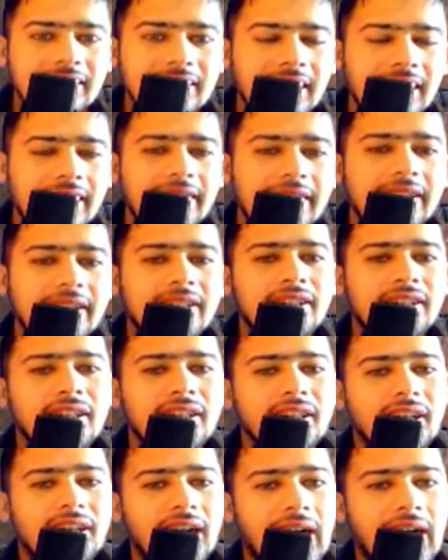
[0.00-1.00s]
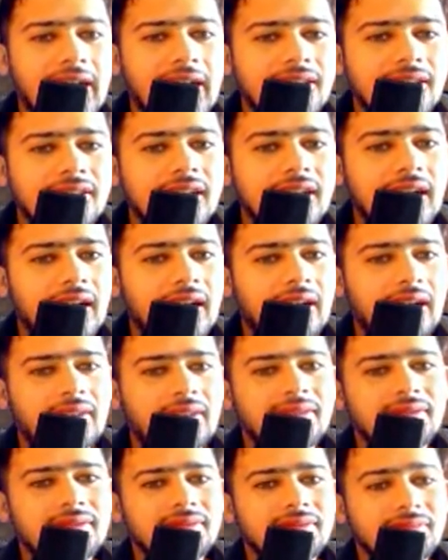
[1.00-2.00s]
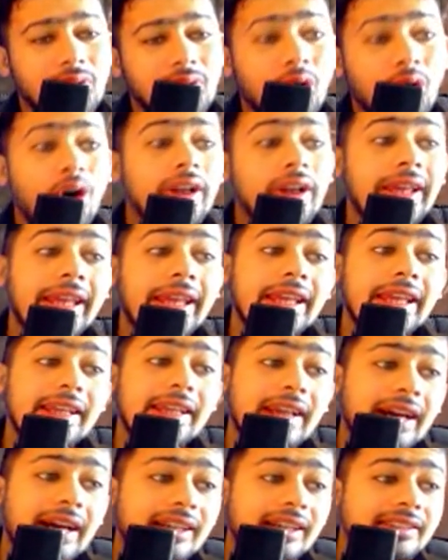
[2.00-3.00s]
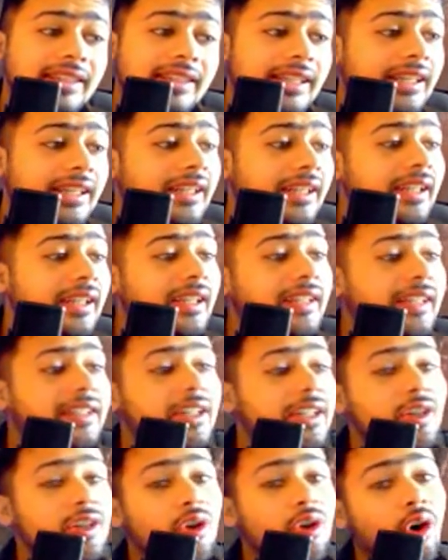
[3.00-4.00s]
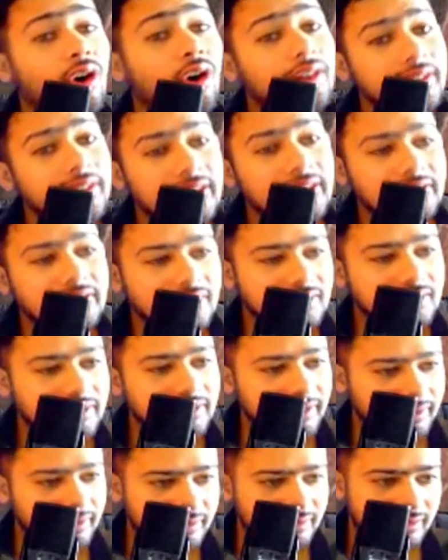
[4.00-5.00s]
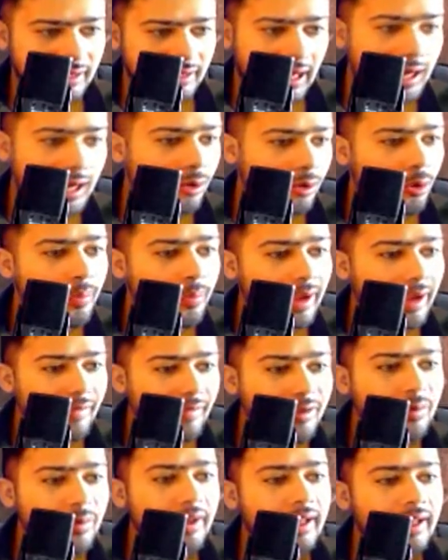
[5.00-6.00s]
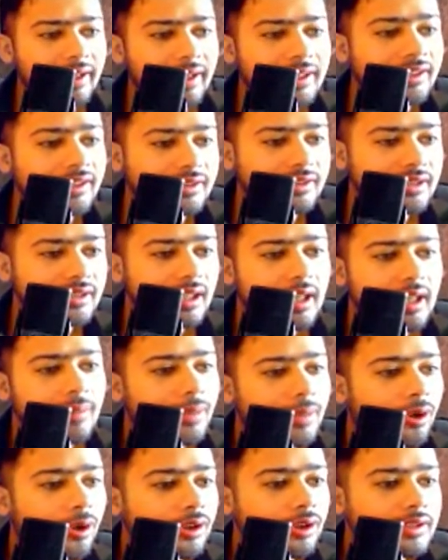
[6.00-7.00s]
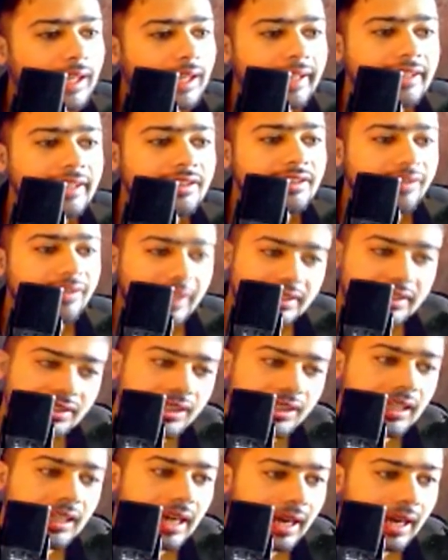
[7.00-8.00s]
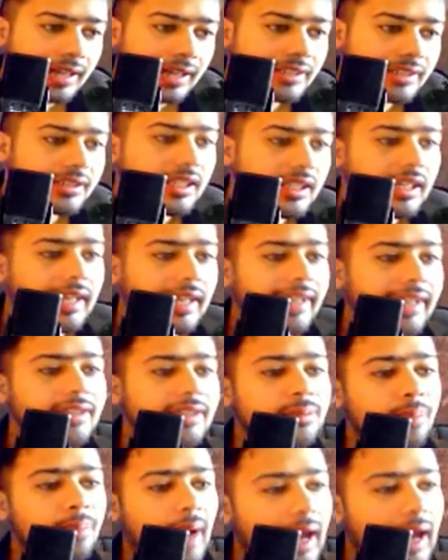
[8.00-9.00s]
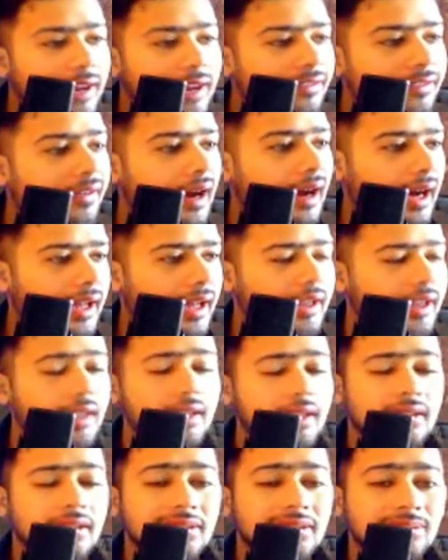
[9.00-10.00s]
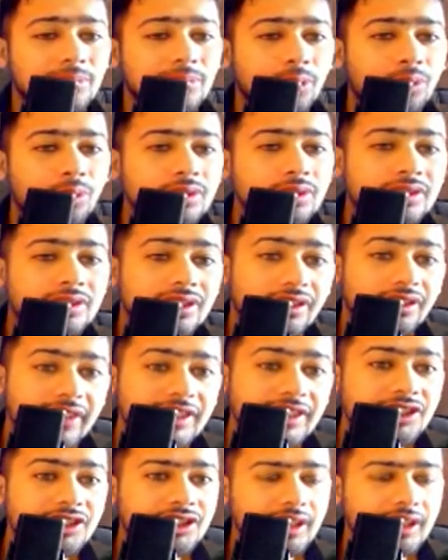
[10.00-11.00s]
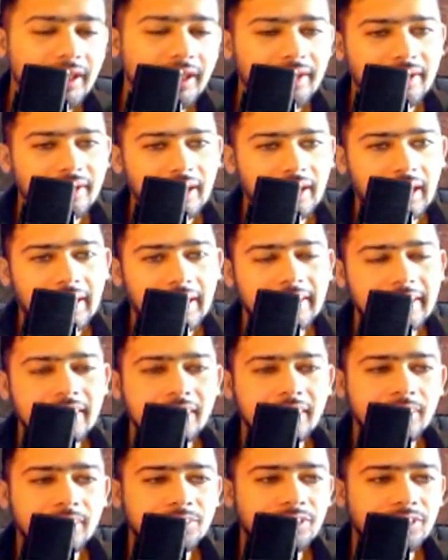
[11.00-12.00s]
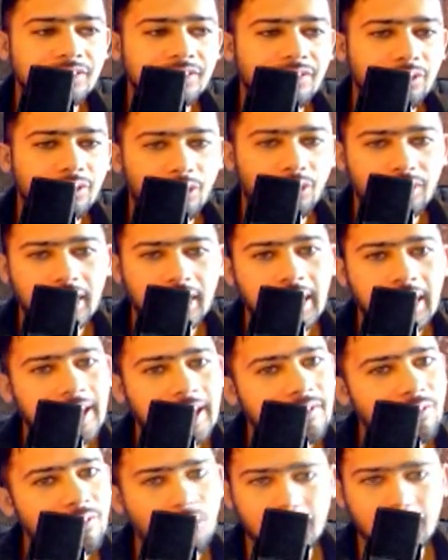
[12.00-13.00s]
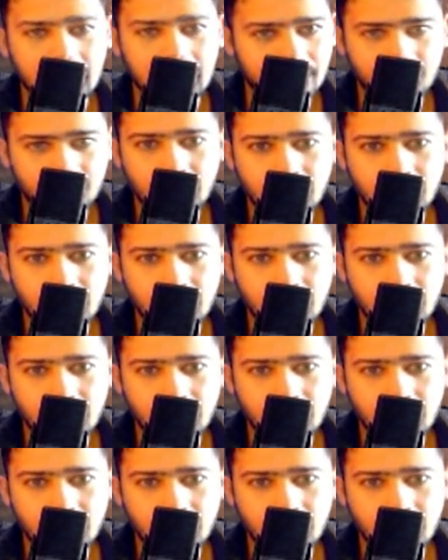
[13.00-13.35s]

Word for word: like andhra or areas in the northeastern states i hope everyone agrees because guys western ghats is by far the most rich area in terms of flora and fauna